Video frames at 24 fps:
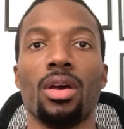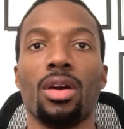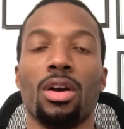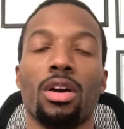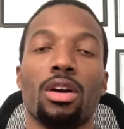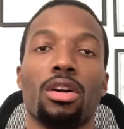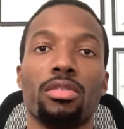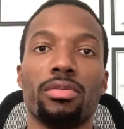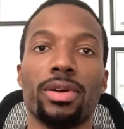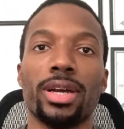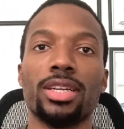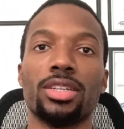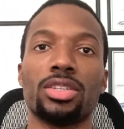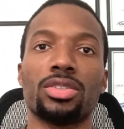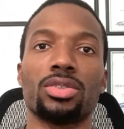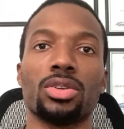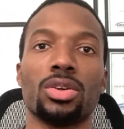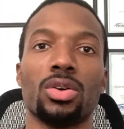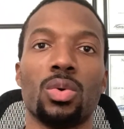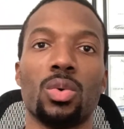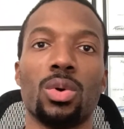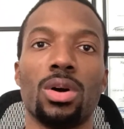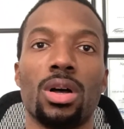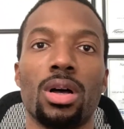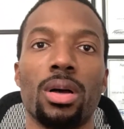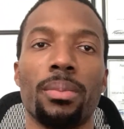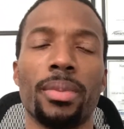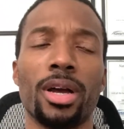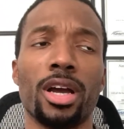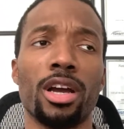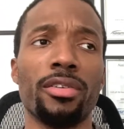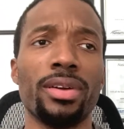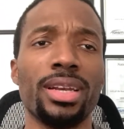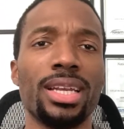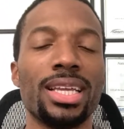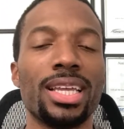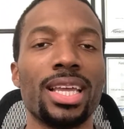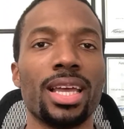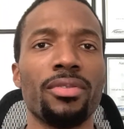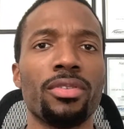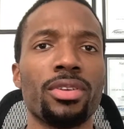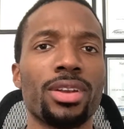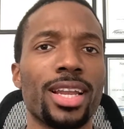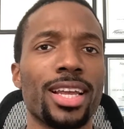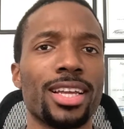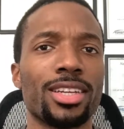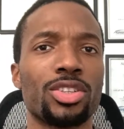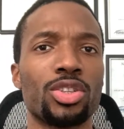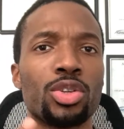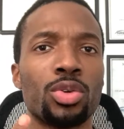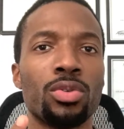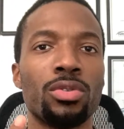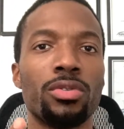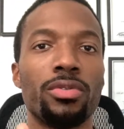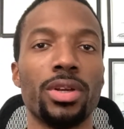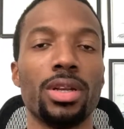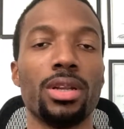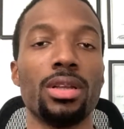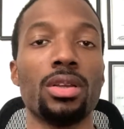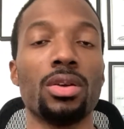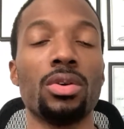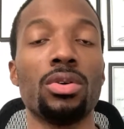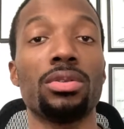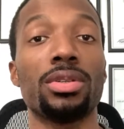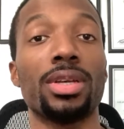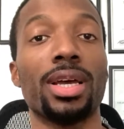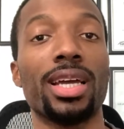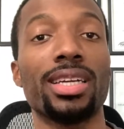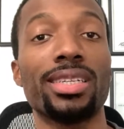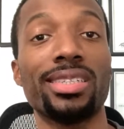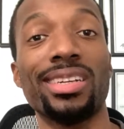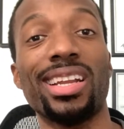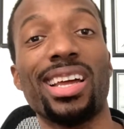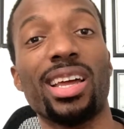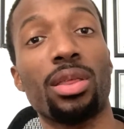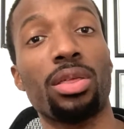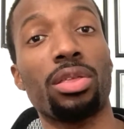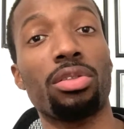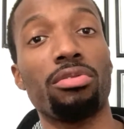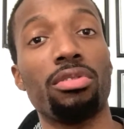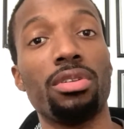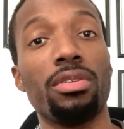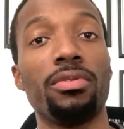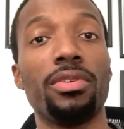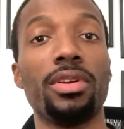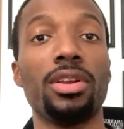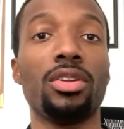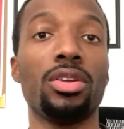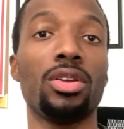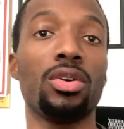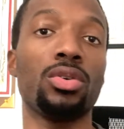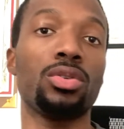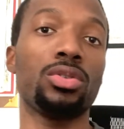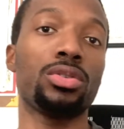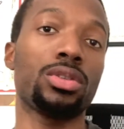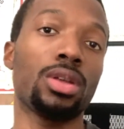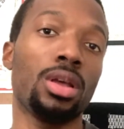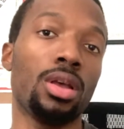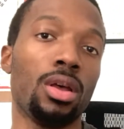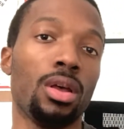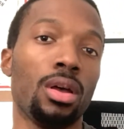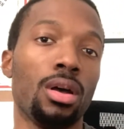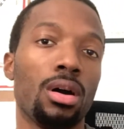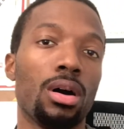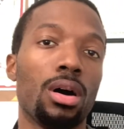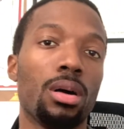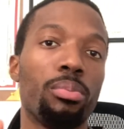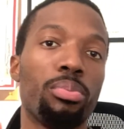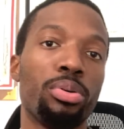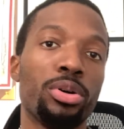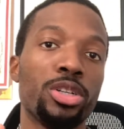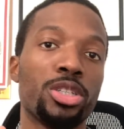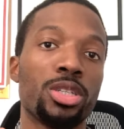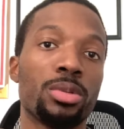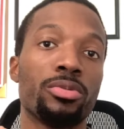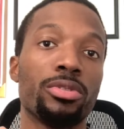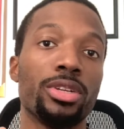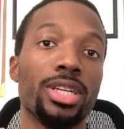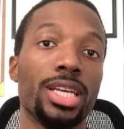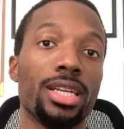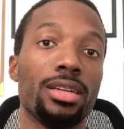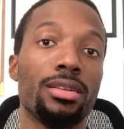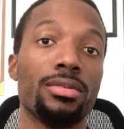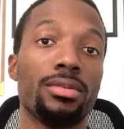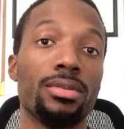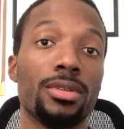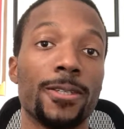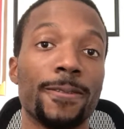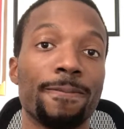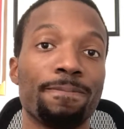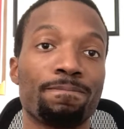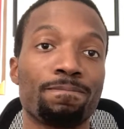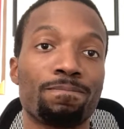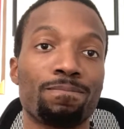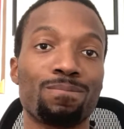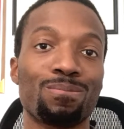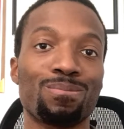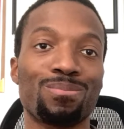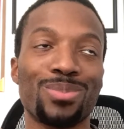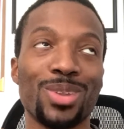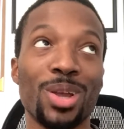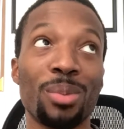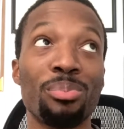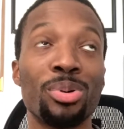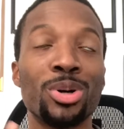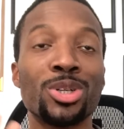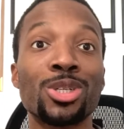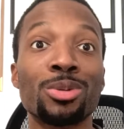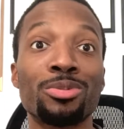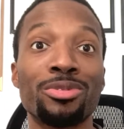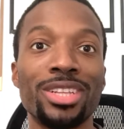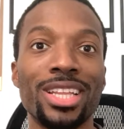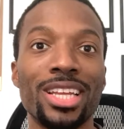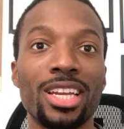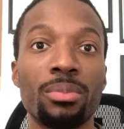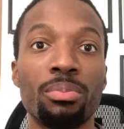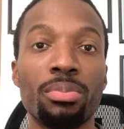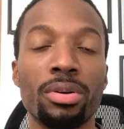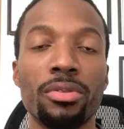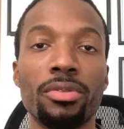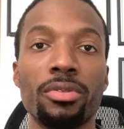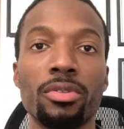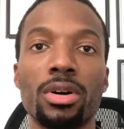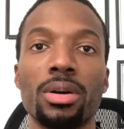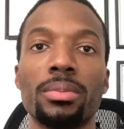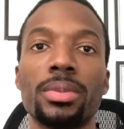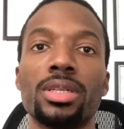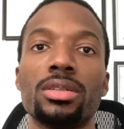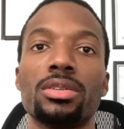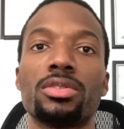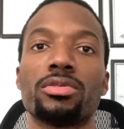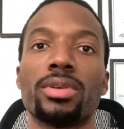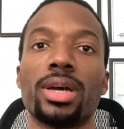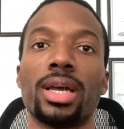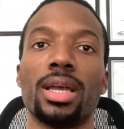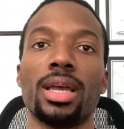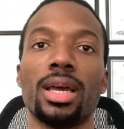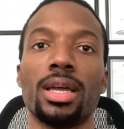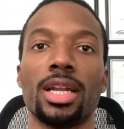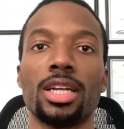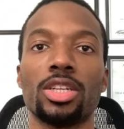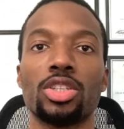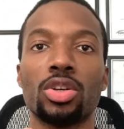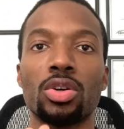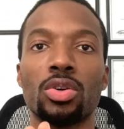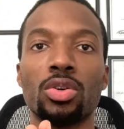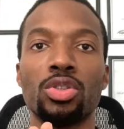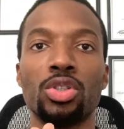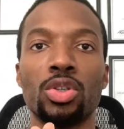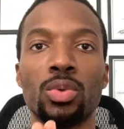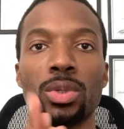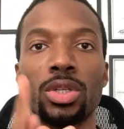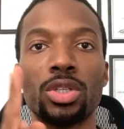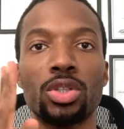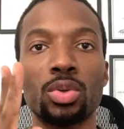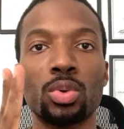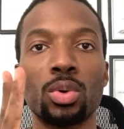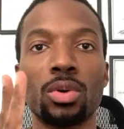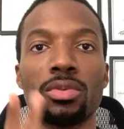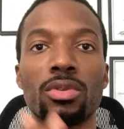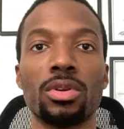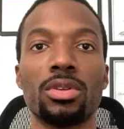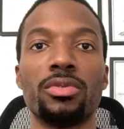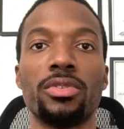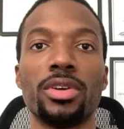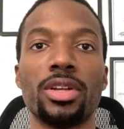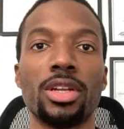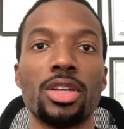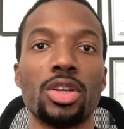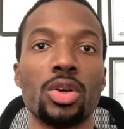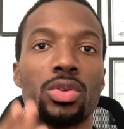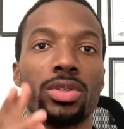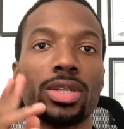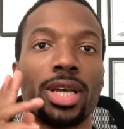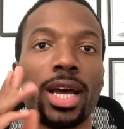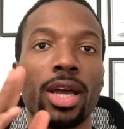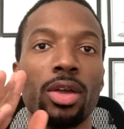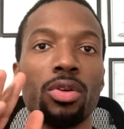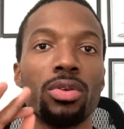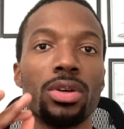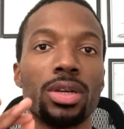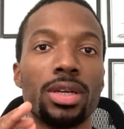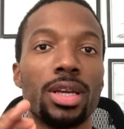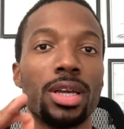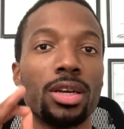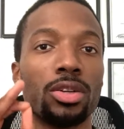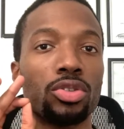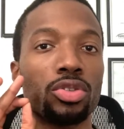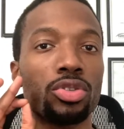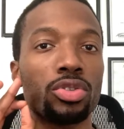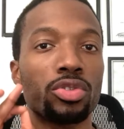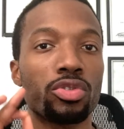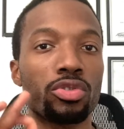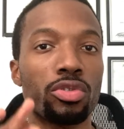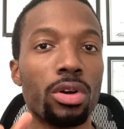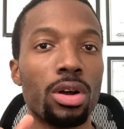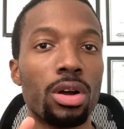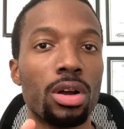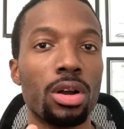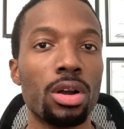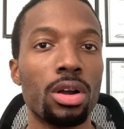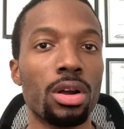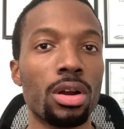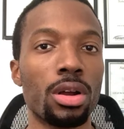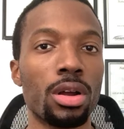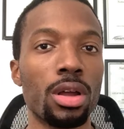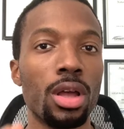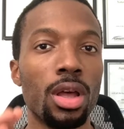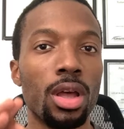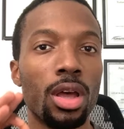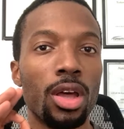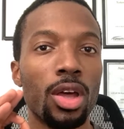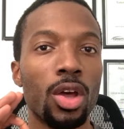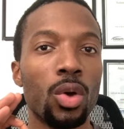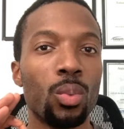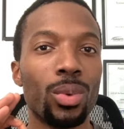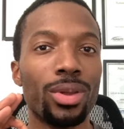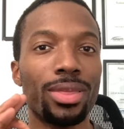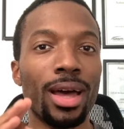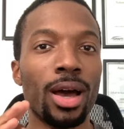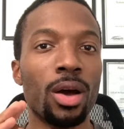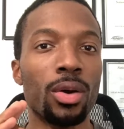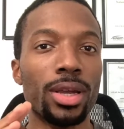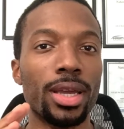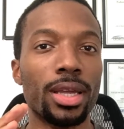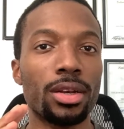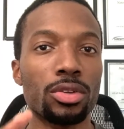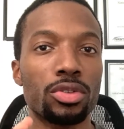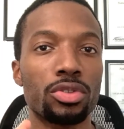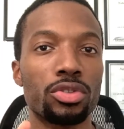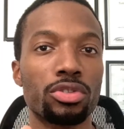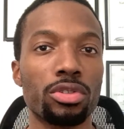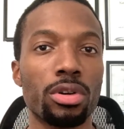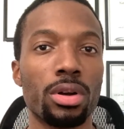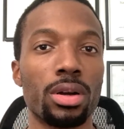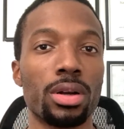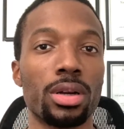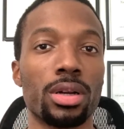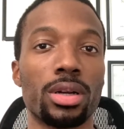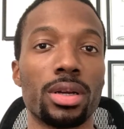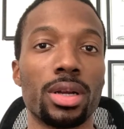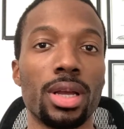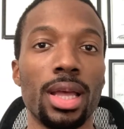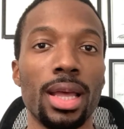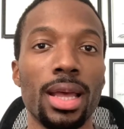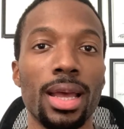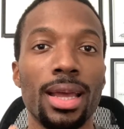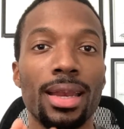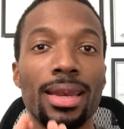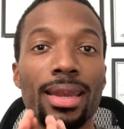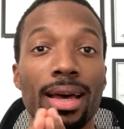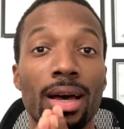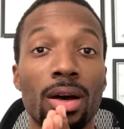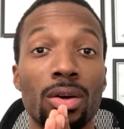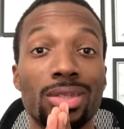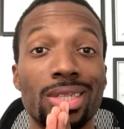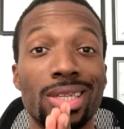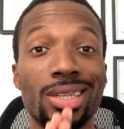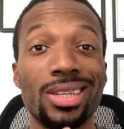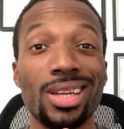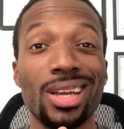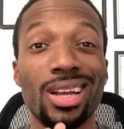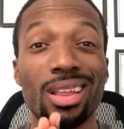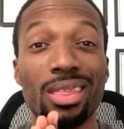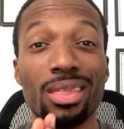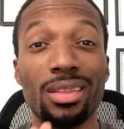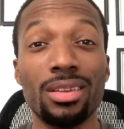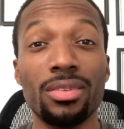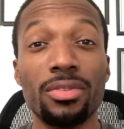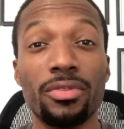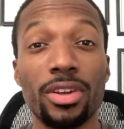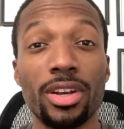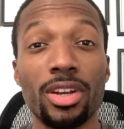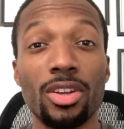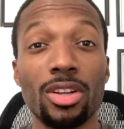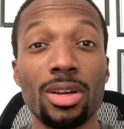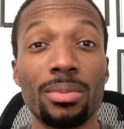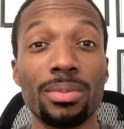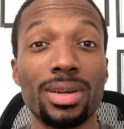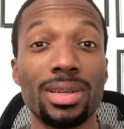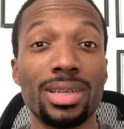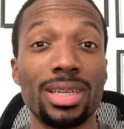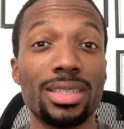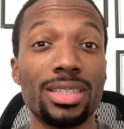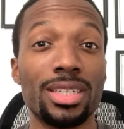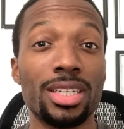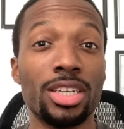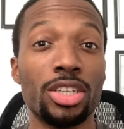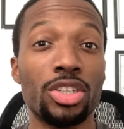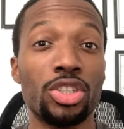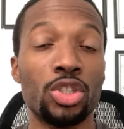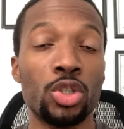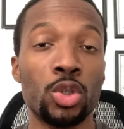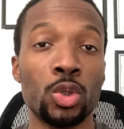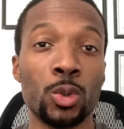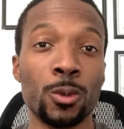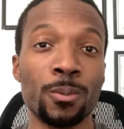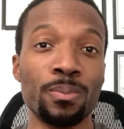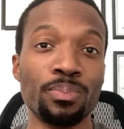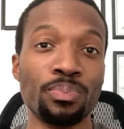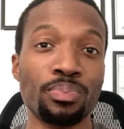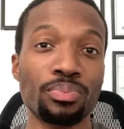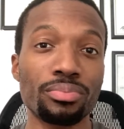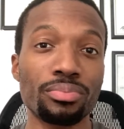All right, so I already gave you like 2 videos, actually like 3 videos on push-up related performance, right? And I told you in 2 of those videos how you could get stronger without getting stronger. Now today in this video, I'm gonna teach you